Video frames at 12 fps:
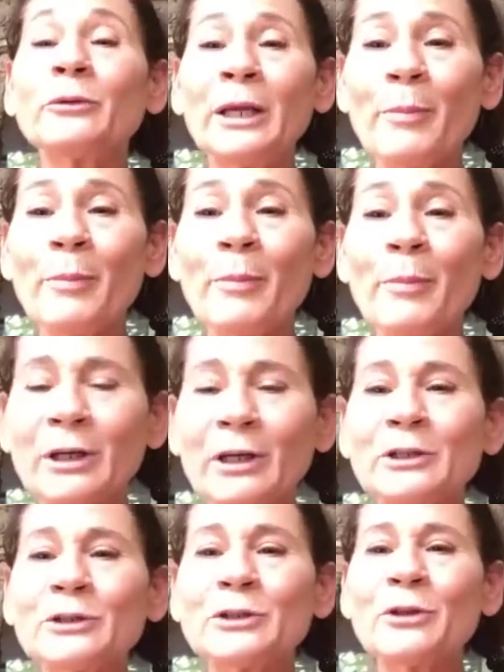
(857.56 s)
and
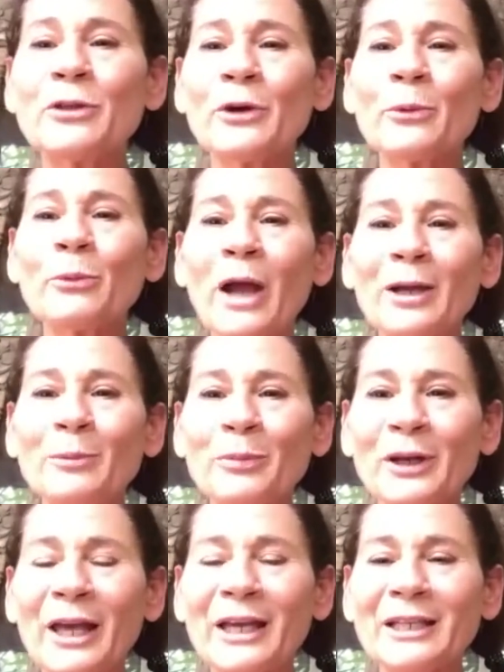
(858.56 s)
remembered to the
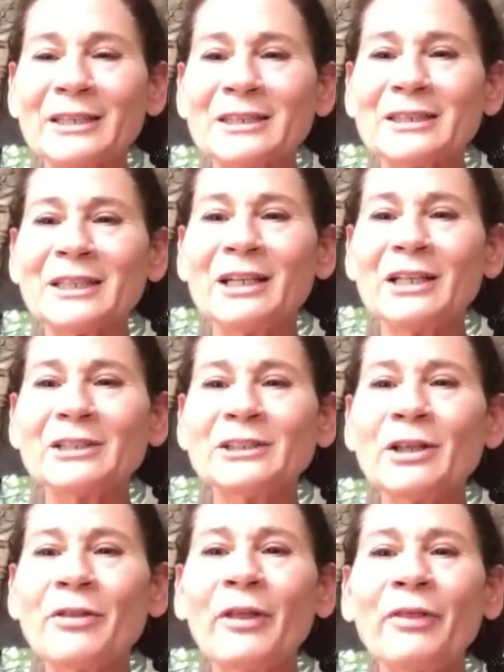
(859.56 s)
right place
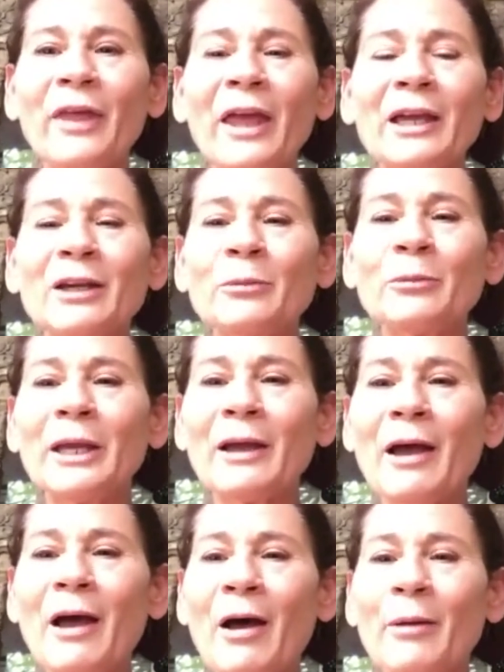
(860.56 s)
so that they can
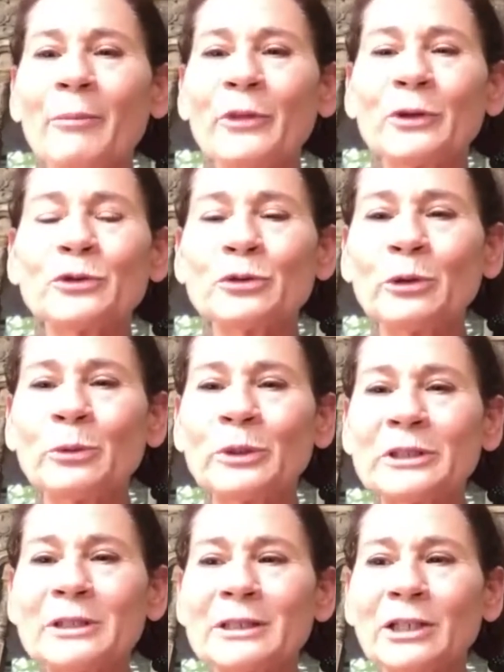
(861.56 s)
become their
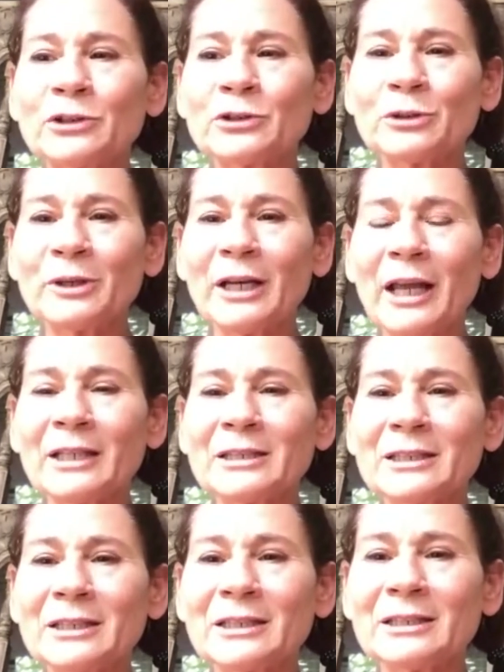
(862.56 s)
truest nature and
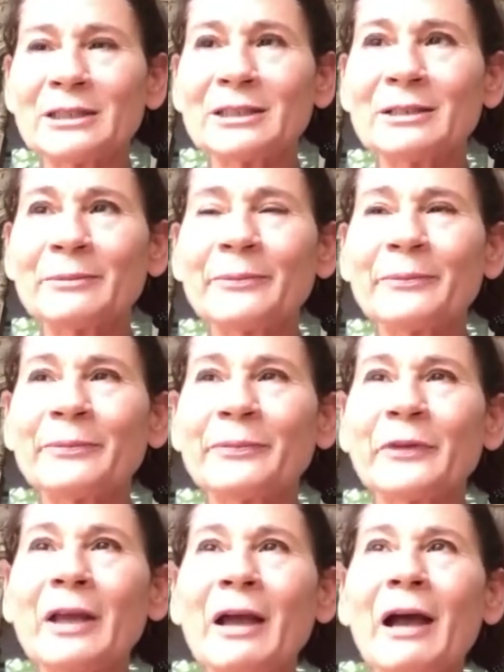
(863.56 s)
essence.
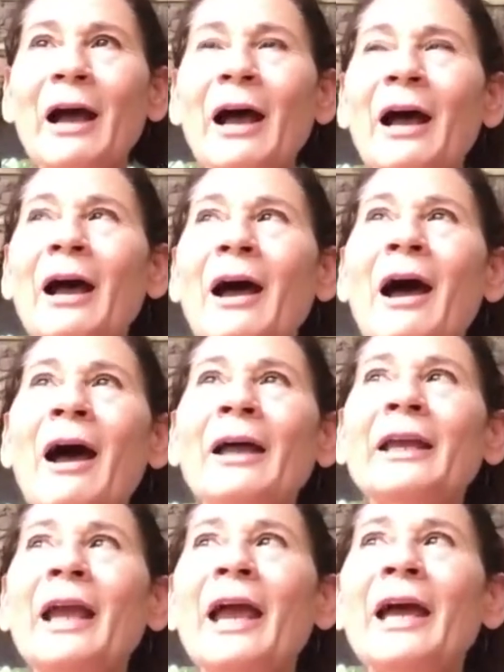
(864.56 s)

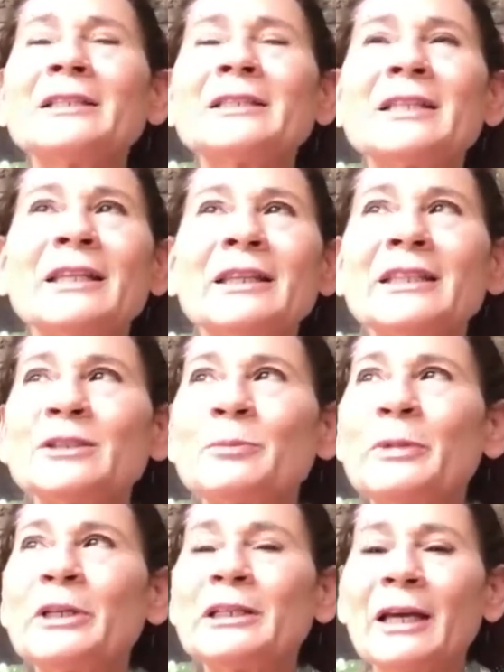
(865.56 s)
I ask that
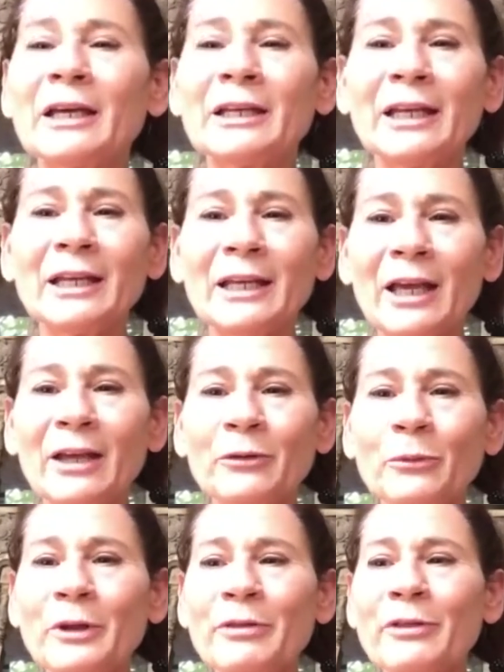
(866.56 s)
this be done
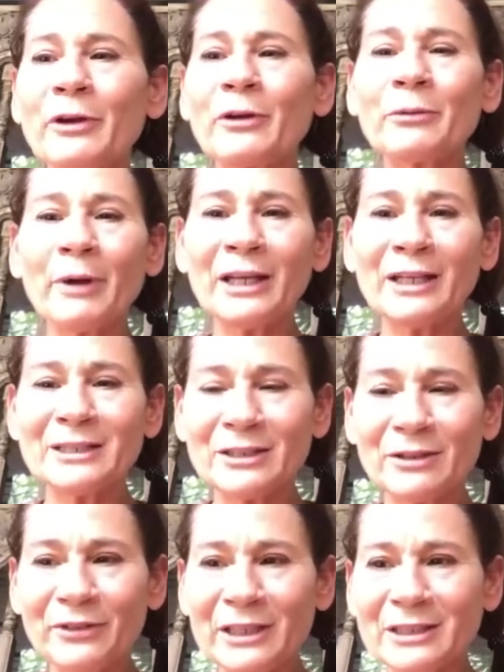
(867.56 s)
again with the
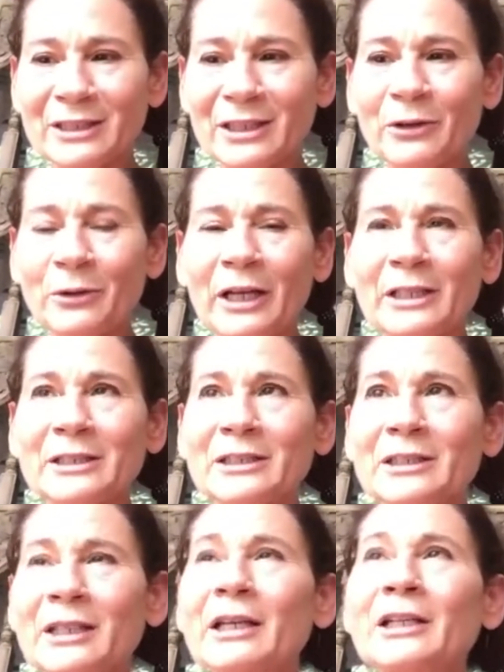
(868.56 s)
greatest of ease and
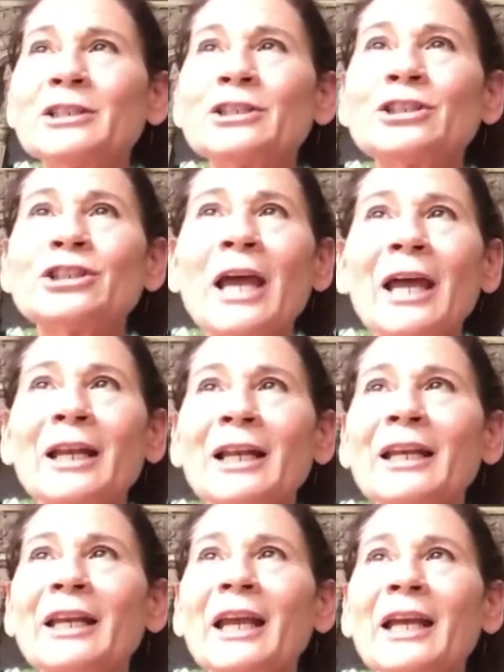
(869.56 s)
grace,
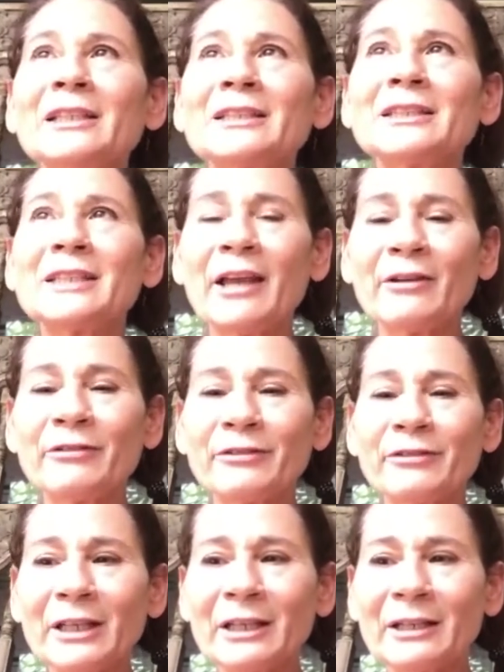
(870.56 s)
gently and
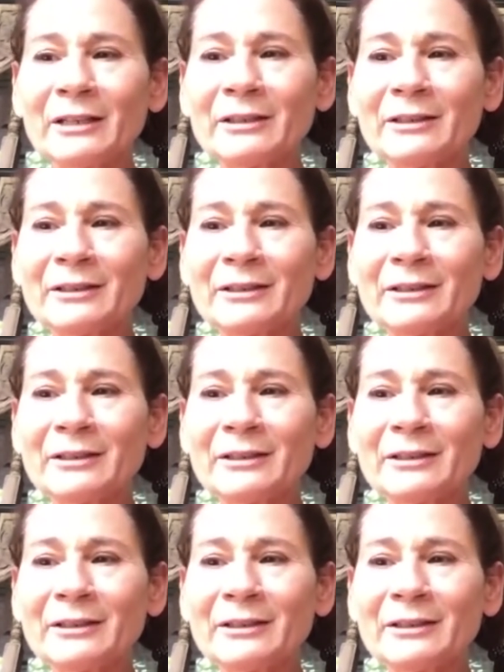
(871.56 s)
safely,